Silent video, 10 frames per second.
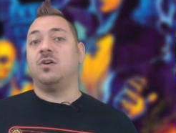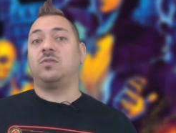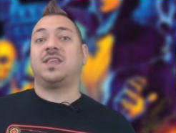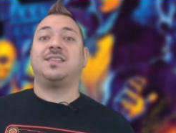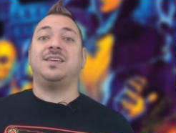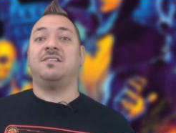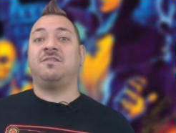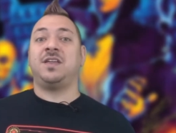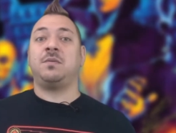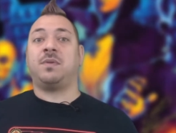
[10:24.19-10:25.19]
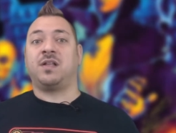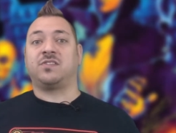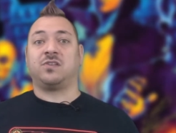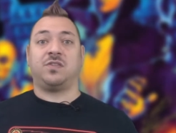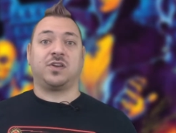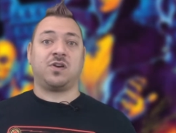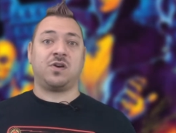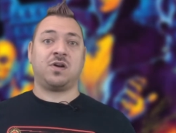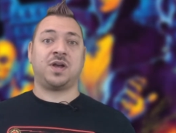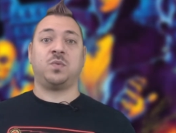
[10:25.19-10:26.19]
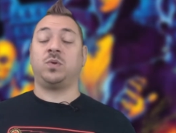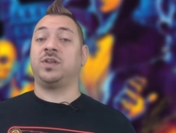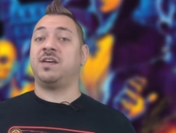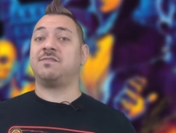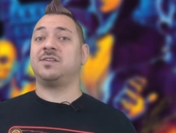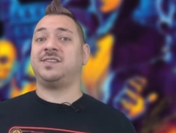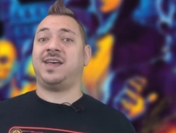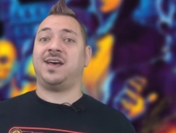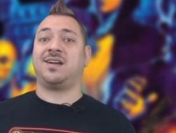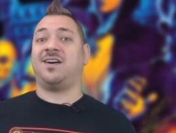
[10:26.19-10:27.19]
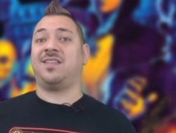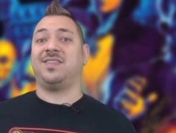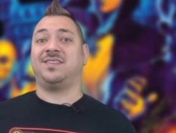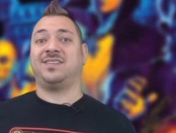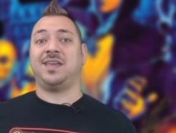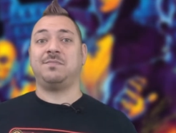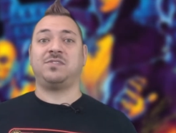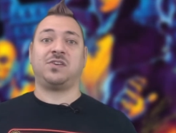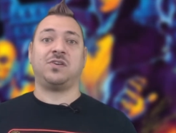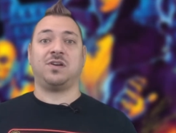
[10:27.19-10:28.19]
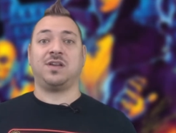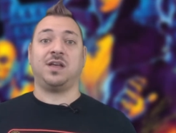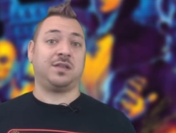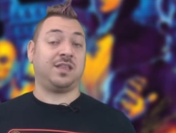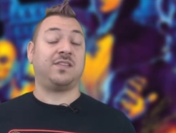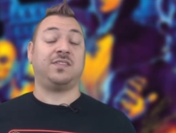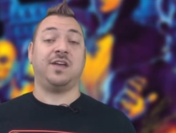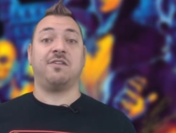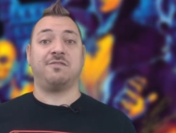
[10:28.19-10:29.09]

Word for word: Note that the event monster on the card will never attack on the same turn unless they are